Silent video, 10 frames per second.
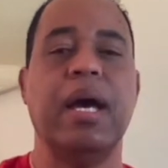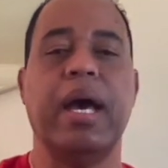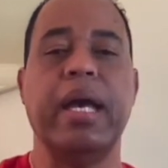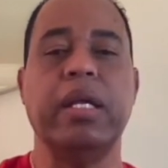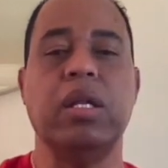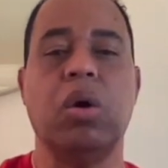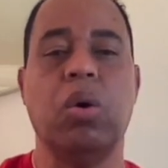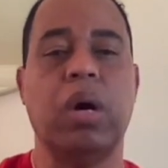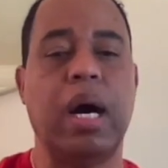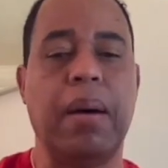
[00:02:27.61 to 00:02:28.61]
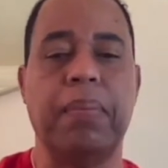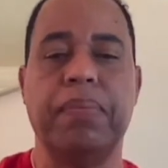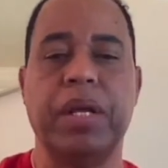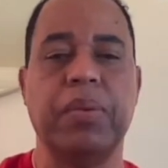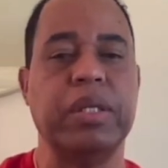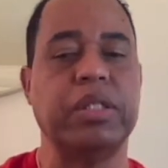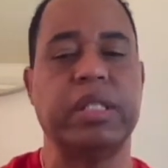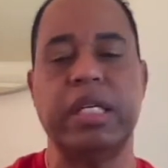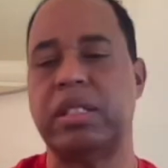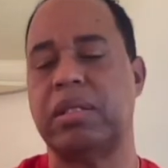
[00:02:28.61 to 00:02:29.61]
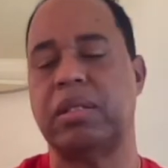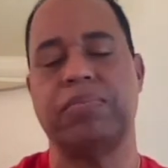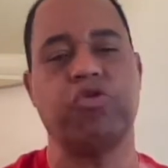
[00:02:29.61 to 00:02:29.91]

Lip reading: And, you know, there was this